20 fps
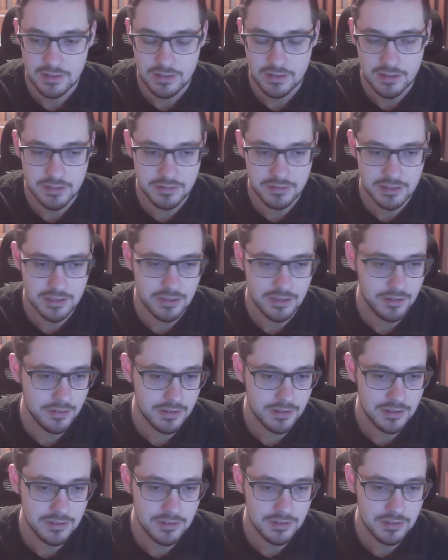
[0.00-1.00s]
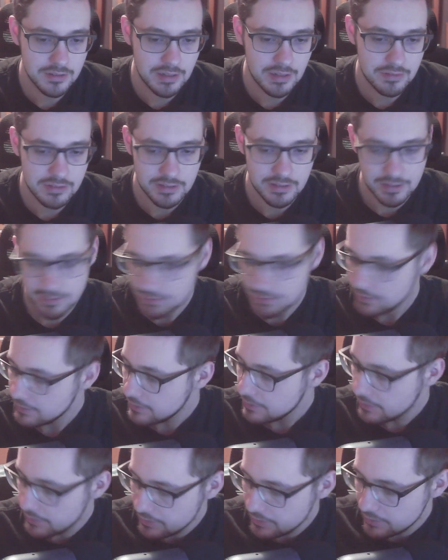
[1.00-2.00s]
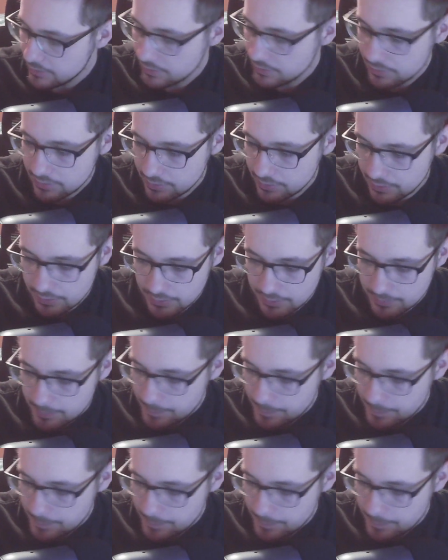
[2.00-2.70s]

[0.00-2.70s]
I've got other things to do after that. So